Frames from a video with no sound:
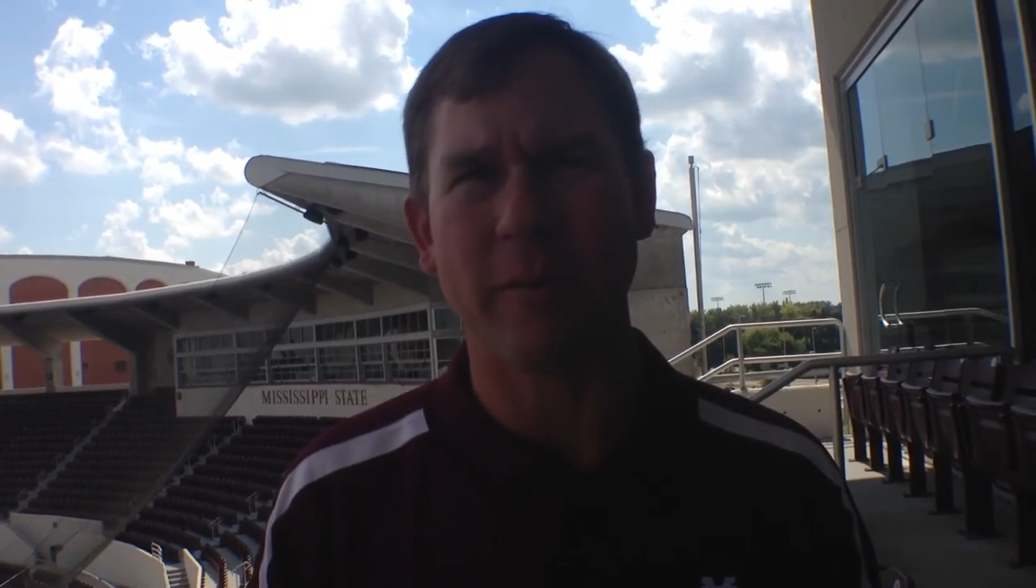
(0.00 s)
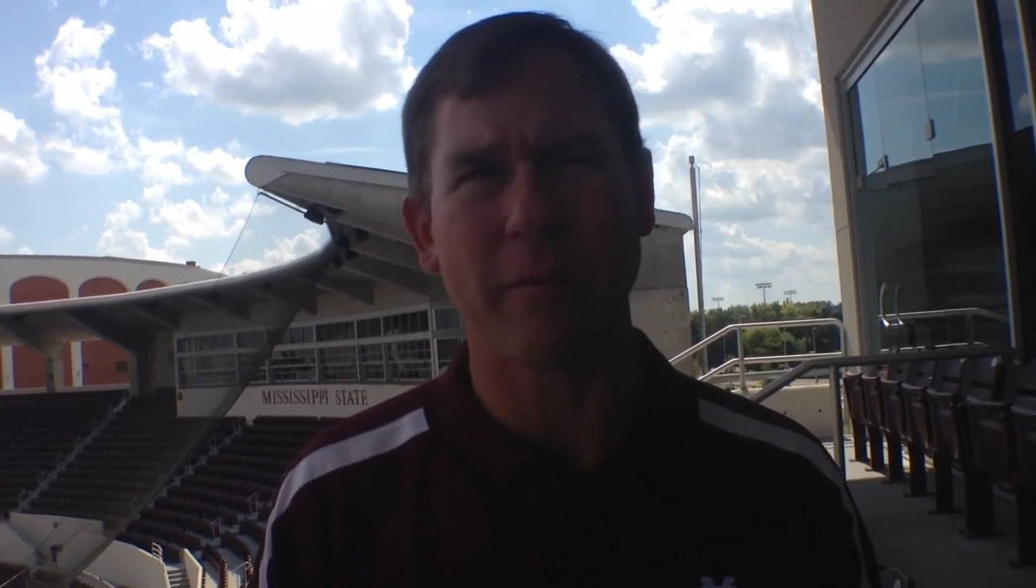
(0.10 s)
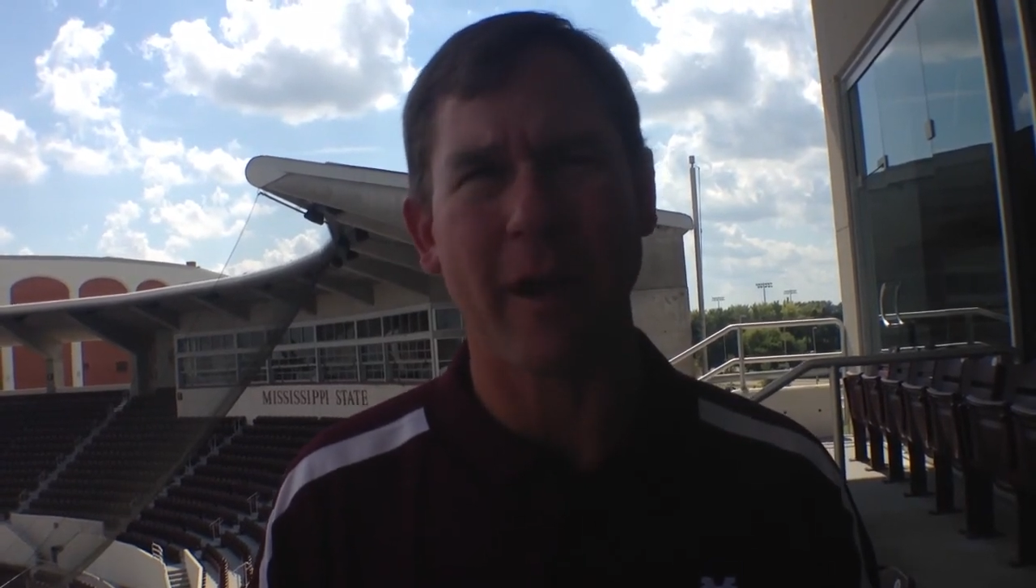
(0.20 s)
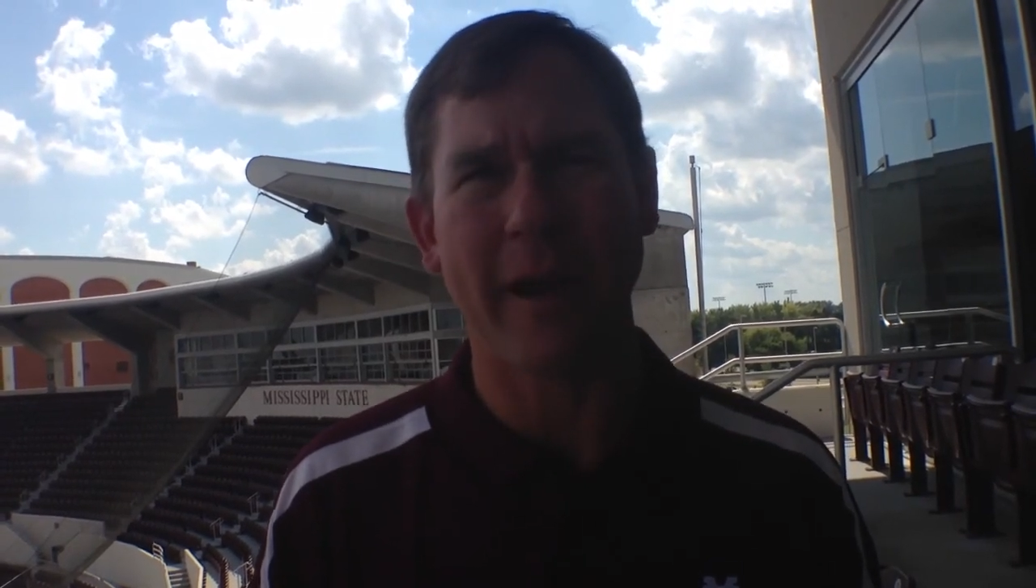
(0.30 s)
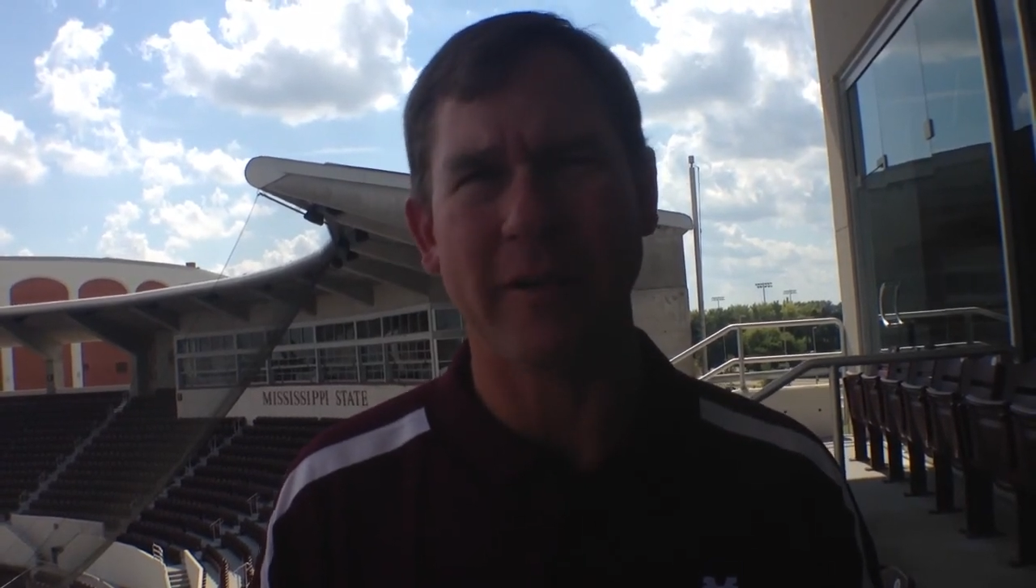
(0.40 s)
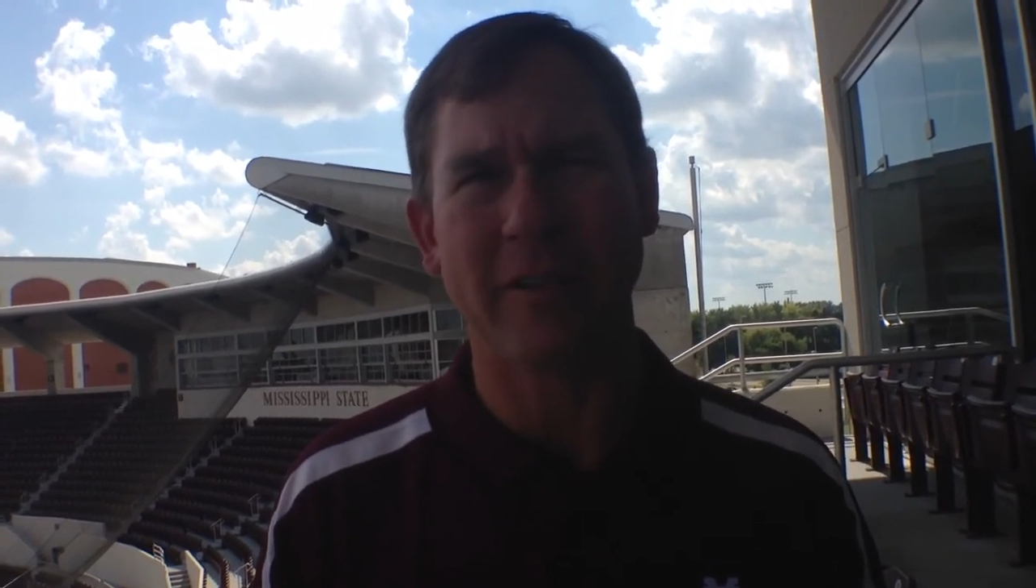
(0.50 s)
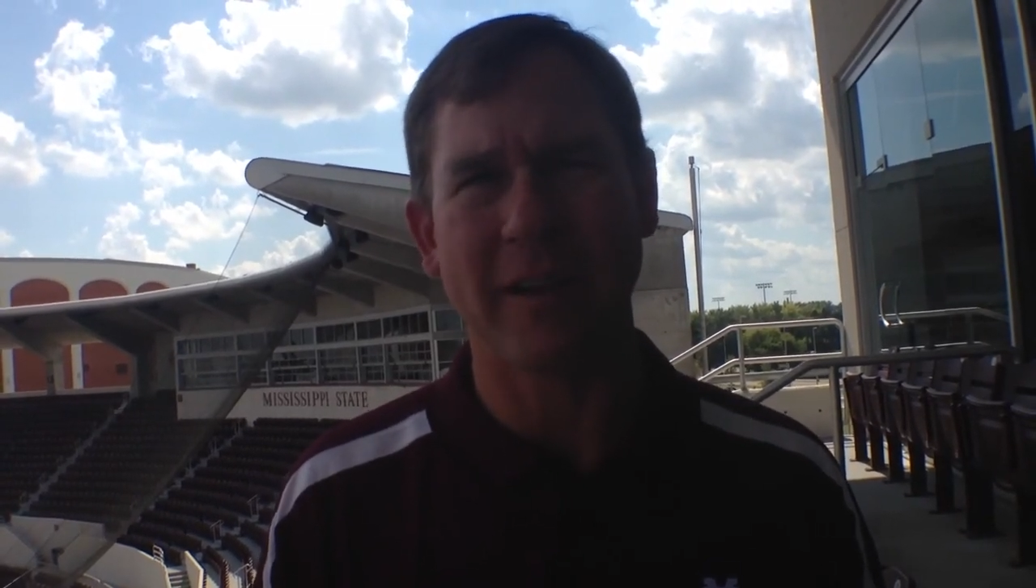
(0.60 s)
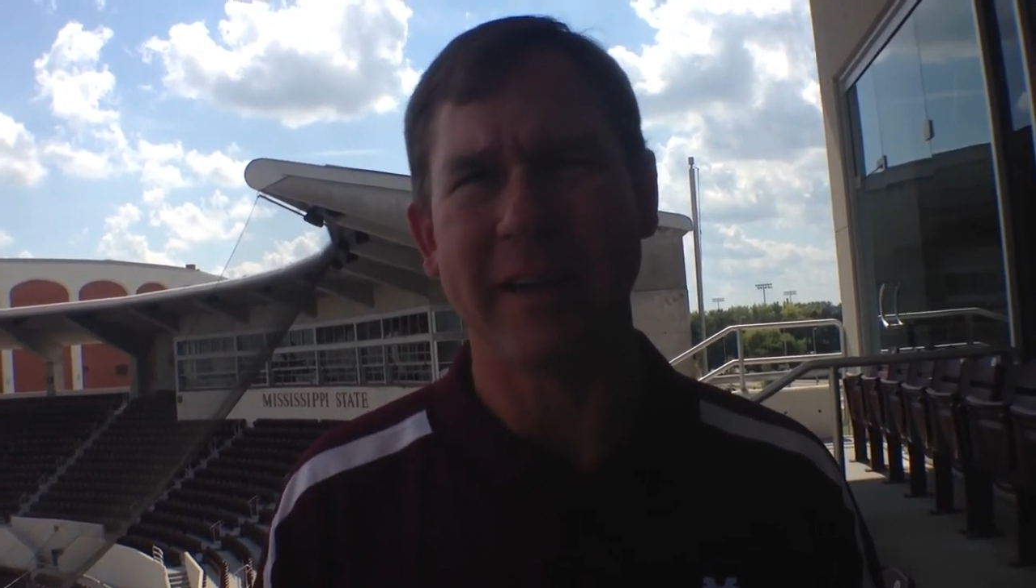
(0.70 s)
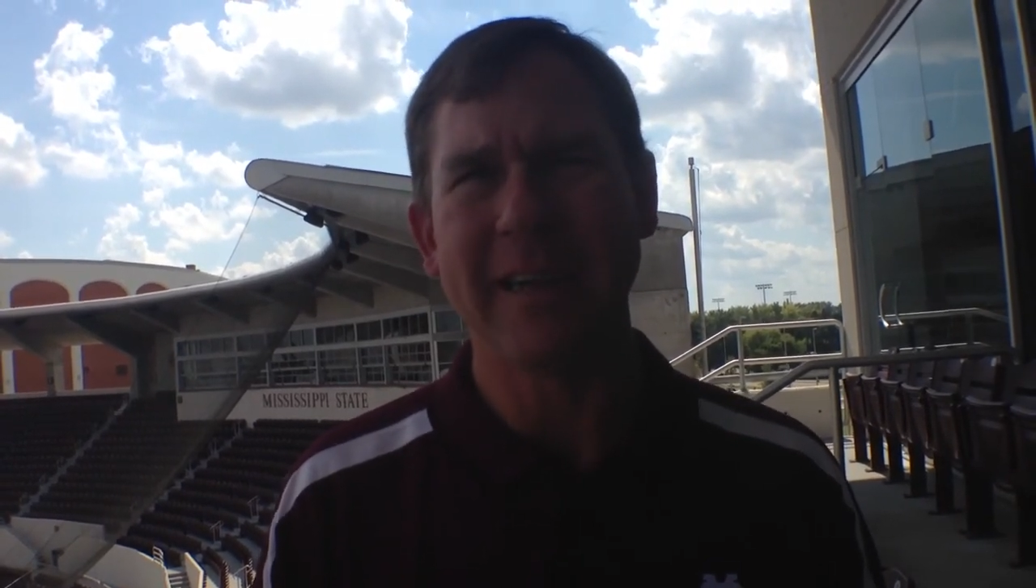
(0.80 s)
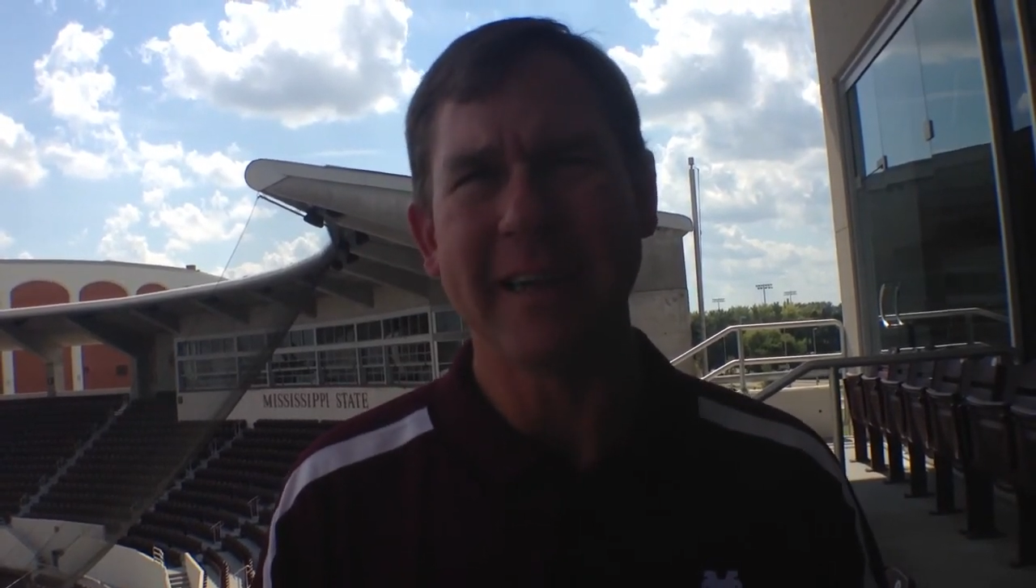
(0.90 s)
in place
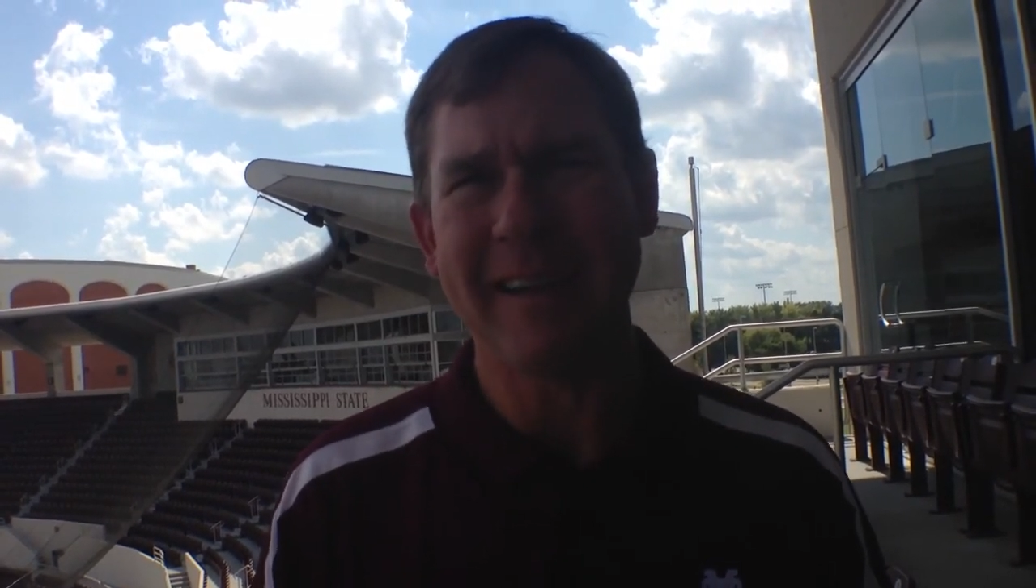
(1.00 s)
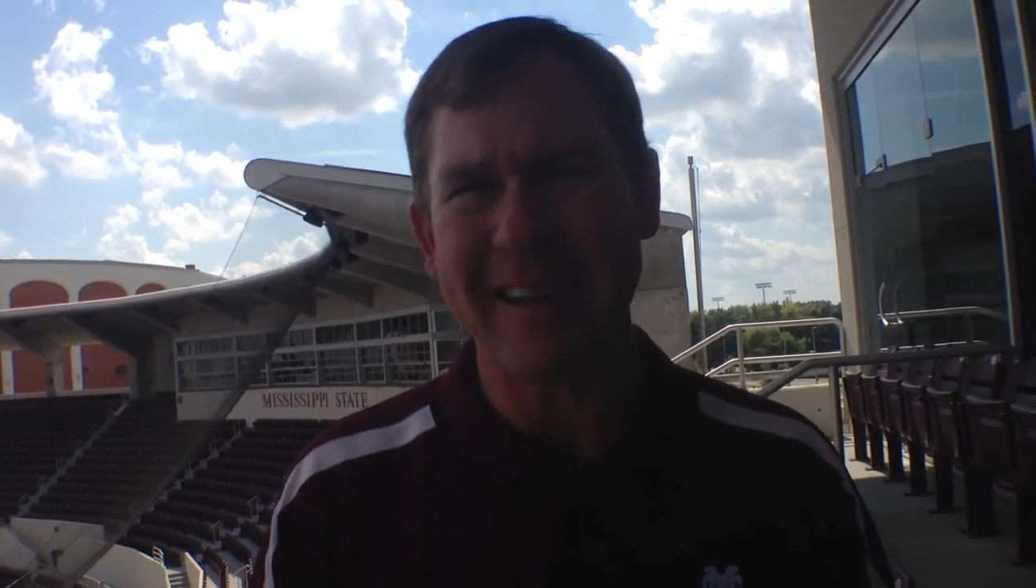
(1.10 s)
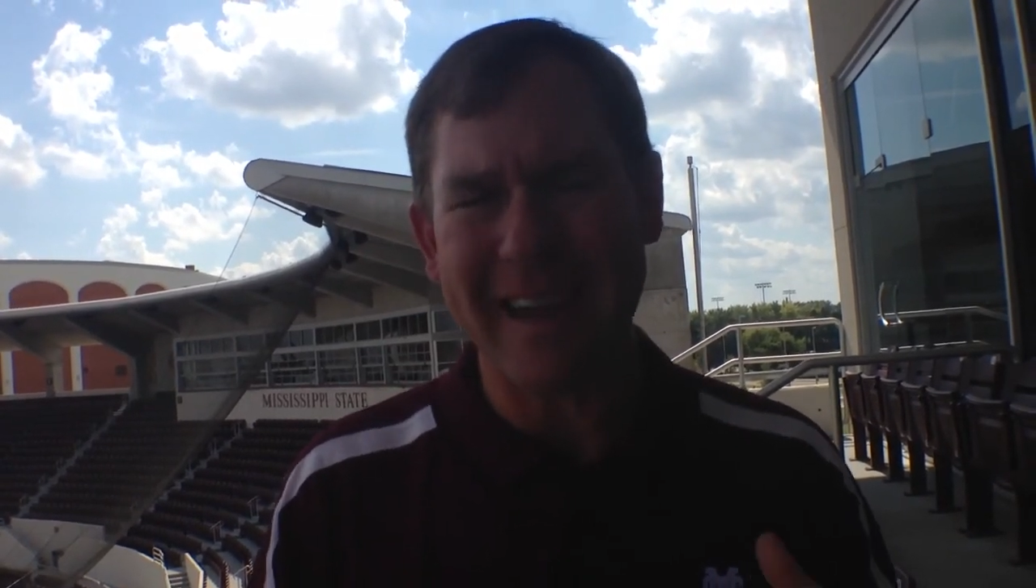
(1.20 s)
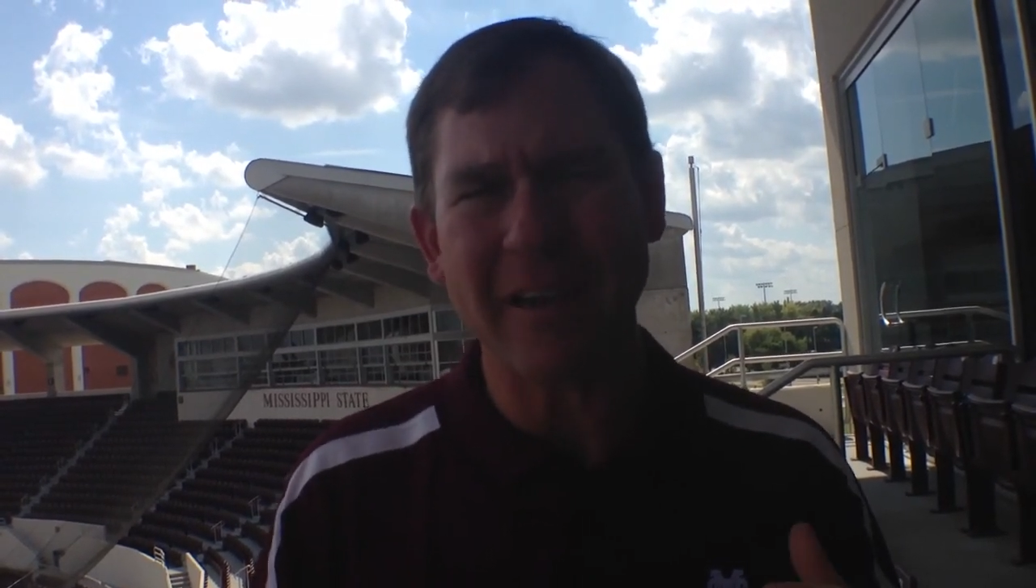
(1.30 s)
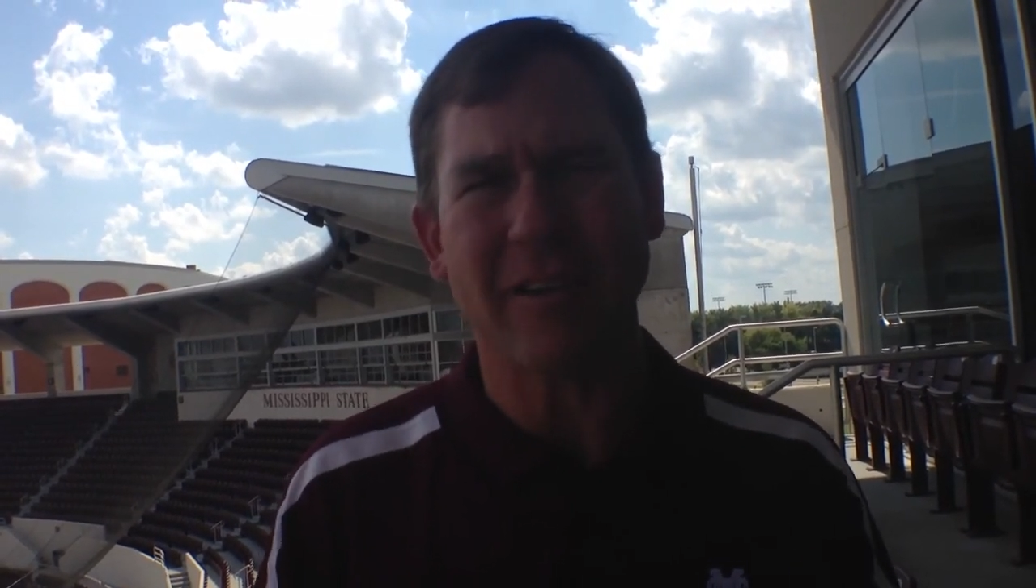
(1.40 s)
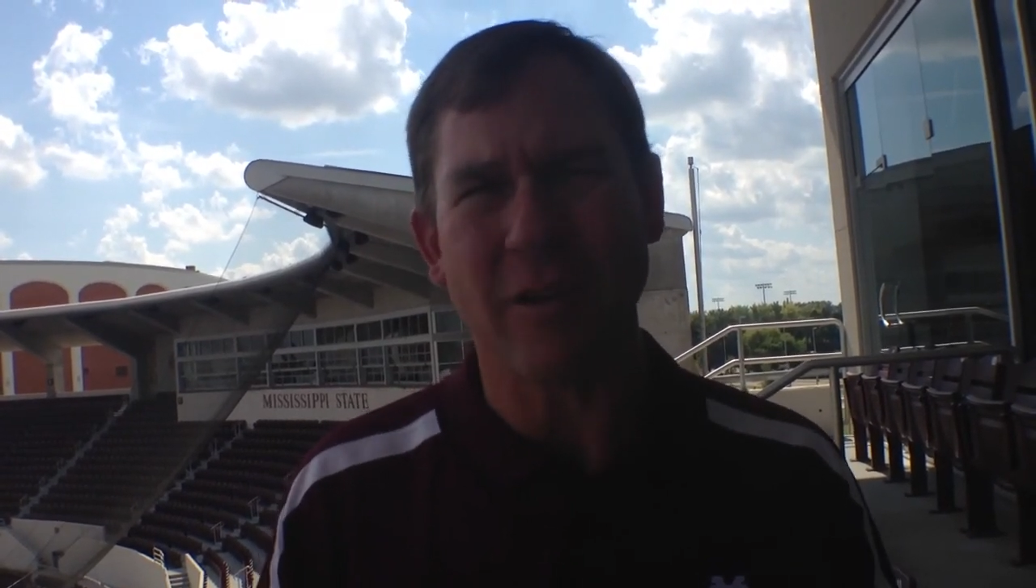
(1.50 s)
to get